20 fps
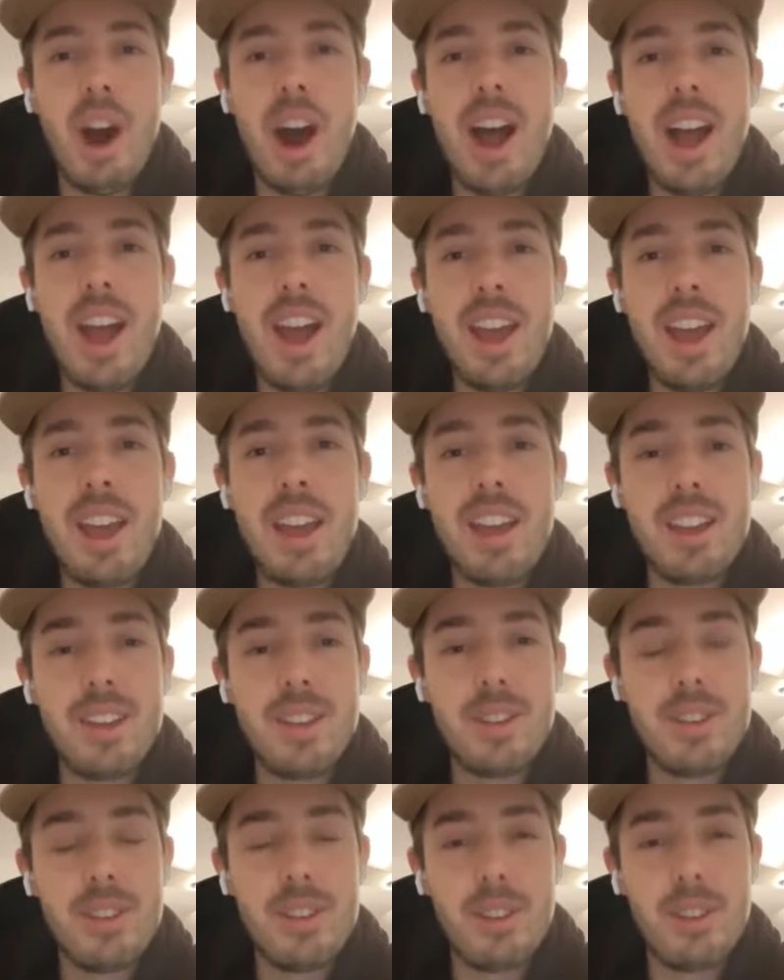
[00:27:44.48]
why,
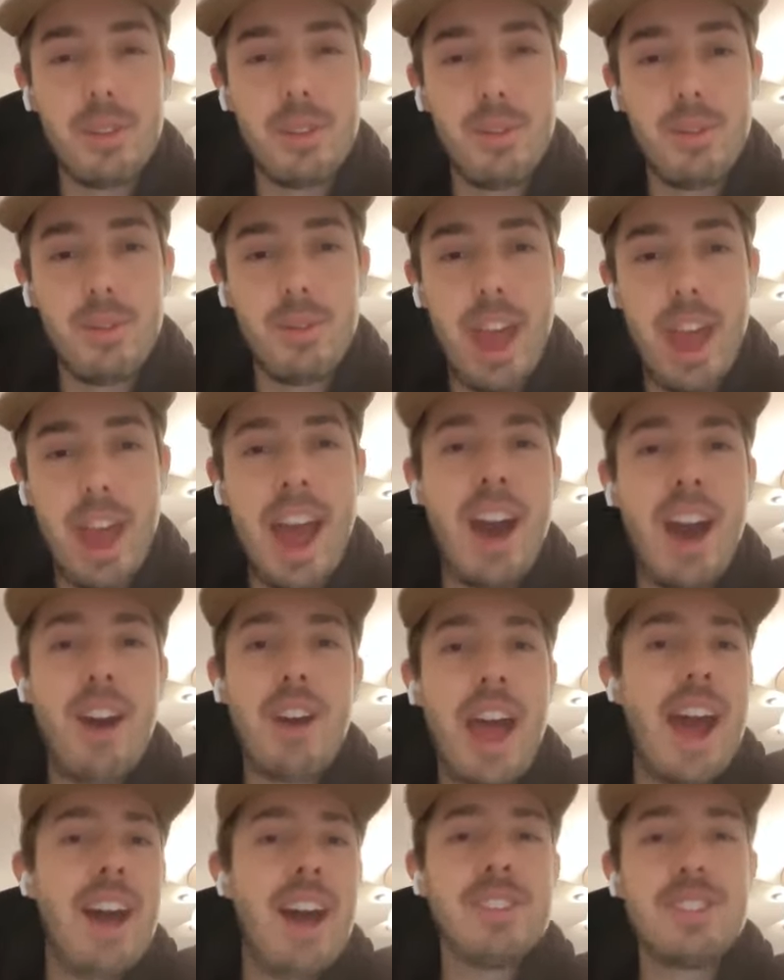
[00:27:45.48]

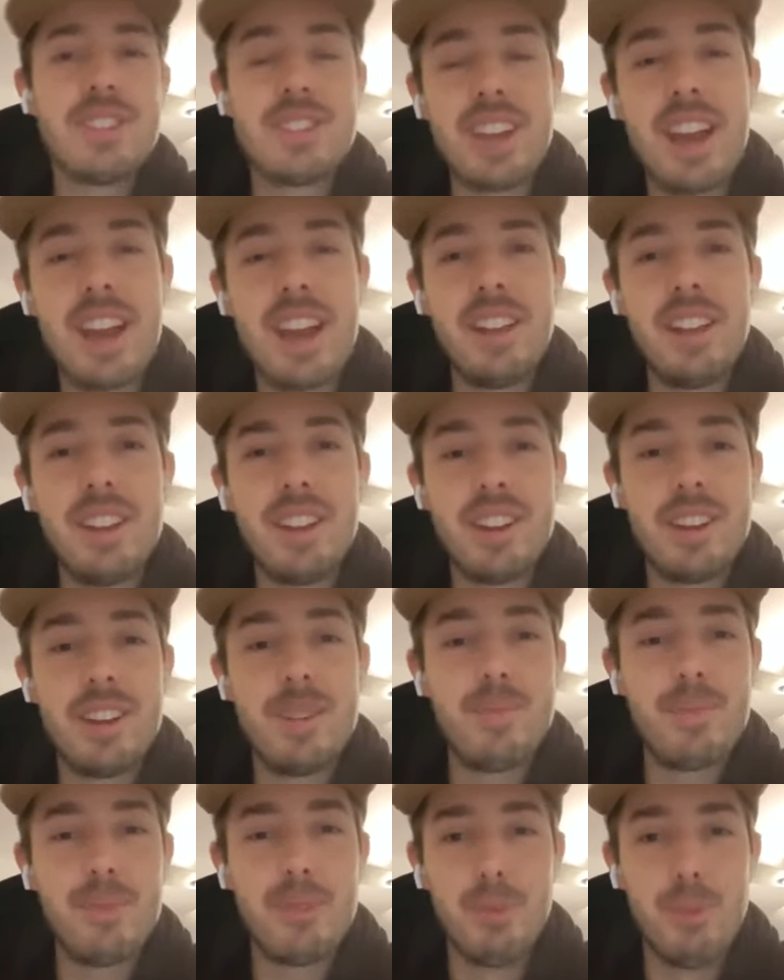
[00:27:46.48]
how how does
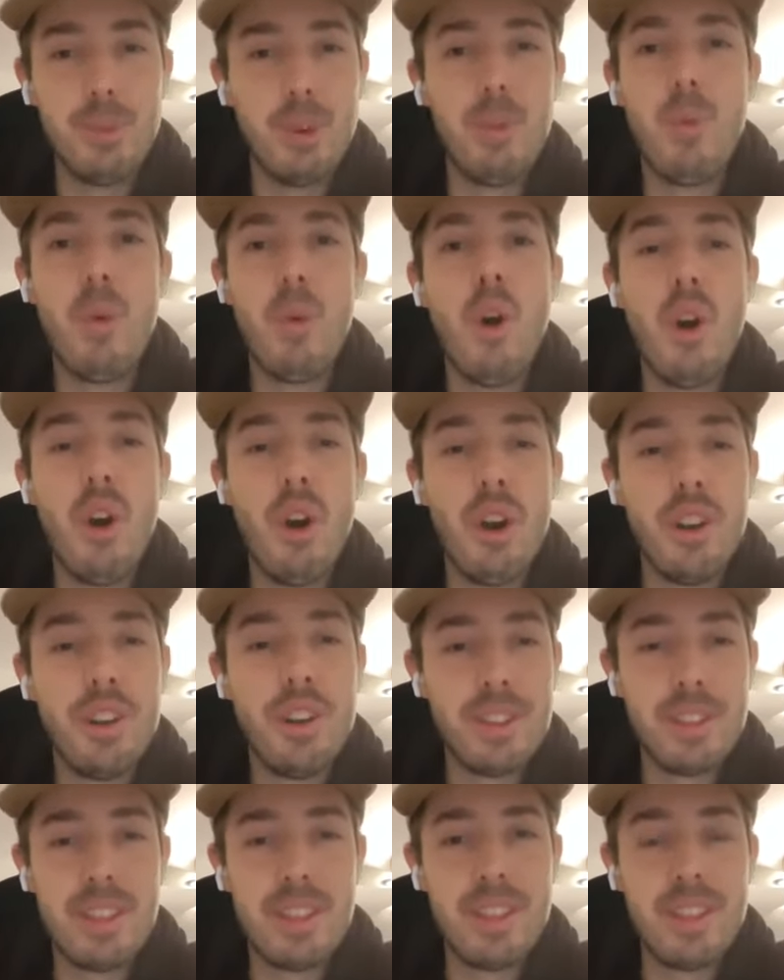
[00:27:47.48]
Taylor
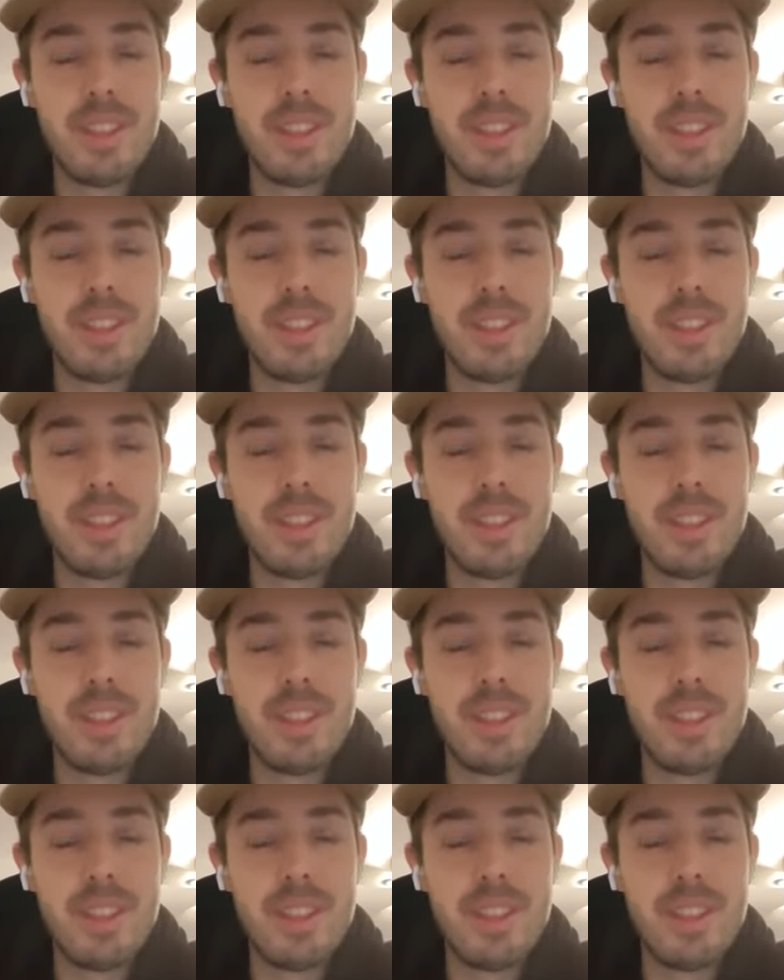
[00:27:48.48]
reward